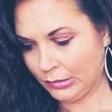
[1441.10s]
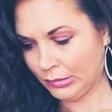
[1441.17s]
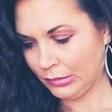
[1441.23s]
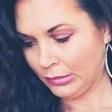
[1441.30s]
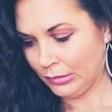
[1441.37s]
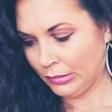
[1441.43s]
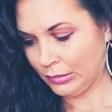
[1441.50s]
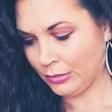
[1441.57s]

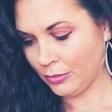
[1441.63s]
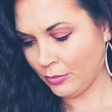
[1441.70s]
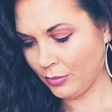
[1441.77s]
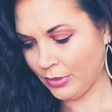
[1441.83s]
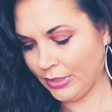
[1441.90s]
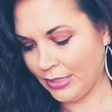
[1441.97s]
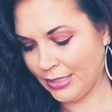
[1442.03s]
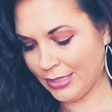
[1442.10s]
I don't
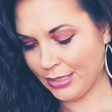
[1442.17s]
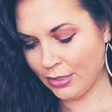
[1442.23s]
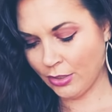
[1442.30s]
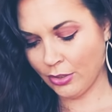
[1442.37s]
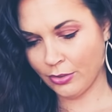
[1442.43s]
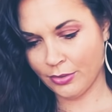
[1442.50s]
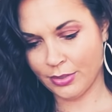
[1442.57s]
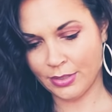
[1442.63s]
really see
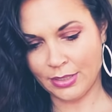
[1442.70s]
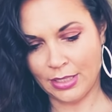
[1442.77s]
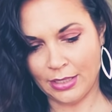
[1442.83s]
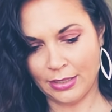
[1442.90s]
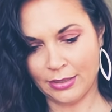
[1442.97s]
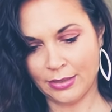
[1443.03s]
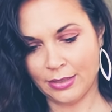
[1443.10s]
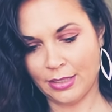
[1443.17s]
earth
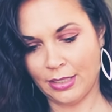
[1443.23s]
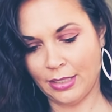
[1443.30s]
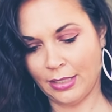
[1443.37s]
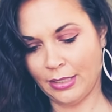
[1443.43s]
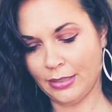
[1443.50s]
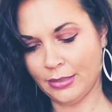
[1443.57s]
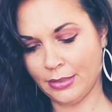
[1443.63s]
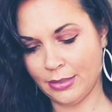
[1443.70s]
signs,
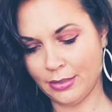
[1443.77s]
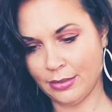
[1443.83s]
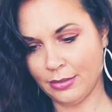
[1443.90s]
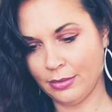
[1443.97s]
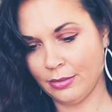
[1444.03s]
guys.